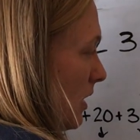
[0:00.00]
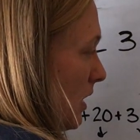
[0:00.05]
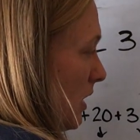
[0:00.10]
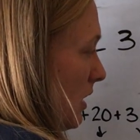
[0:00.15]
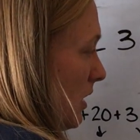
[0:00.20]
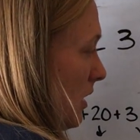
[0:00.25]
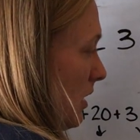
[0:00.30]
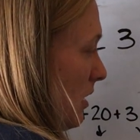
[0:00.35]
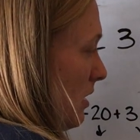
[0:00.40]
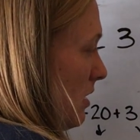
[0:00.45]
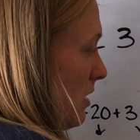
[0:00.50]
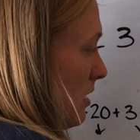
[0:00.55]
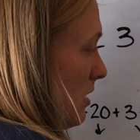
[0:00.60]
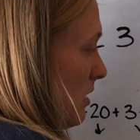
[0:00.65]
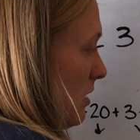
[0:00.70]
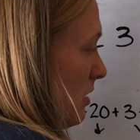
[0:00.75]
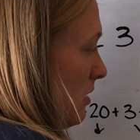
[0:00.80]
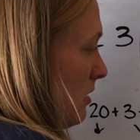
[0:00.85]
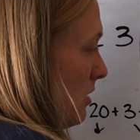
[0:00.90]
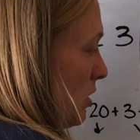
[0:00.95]

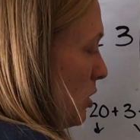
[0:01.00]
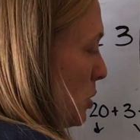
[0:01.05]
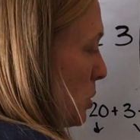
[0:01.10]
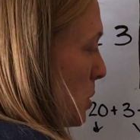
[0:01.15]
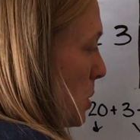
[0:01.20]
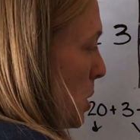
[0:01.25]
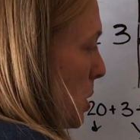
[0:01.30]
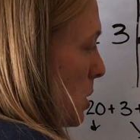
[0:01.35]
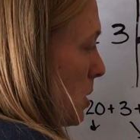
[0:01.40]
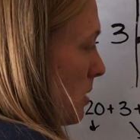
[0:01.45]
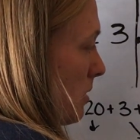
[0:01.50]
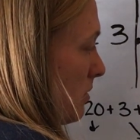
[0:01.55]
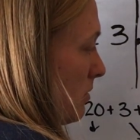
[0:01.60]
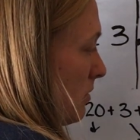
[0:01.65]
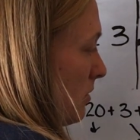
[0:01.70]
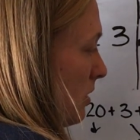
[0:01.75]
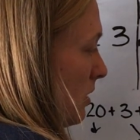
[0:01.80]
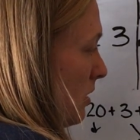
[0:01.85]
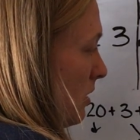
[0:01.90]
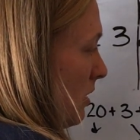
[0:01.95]
And
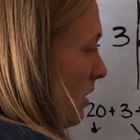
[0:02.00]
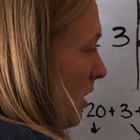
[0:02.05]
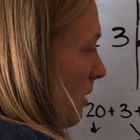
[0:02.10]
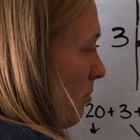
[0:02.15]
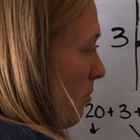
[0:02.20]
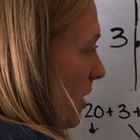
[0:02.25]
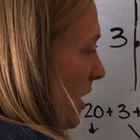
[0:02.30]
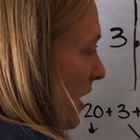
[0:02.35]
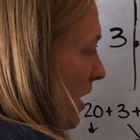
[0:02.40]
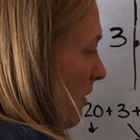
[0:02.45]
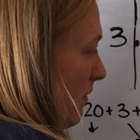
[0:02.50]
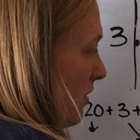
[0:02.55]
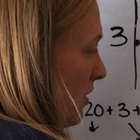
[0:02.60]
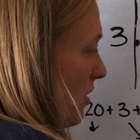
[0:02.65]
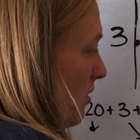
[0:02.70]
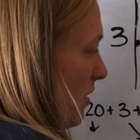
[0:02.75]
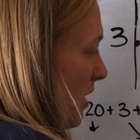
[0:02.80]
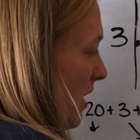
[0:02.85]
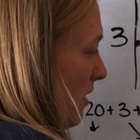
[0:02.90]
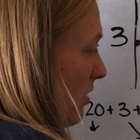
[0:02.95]
might have to
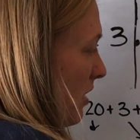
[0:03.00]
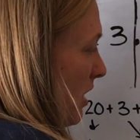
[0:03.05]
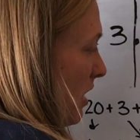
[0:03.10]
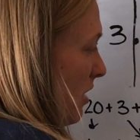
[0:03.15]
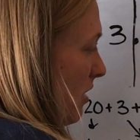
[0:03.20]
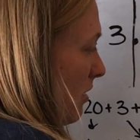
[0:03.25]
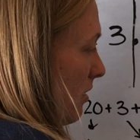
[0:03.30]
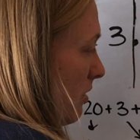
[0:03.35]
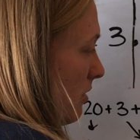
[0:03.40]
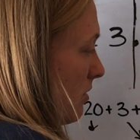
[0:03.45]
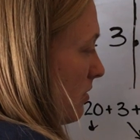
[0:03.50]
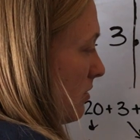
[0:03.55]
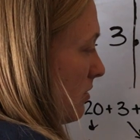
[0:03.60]
go down here.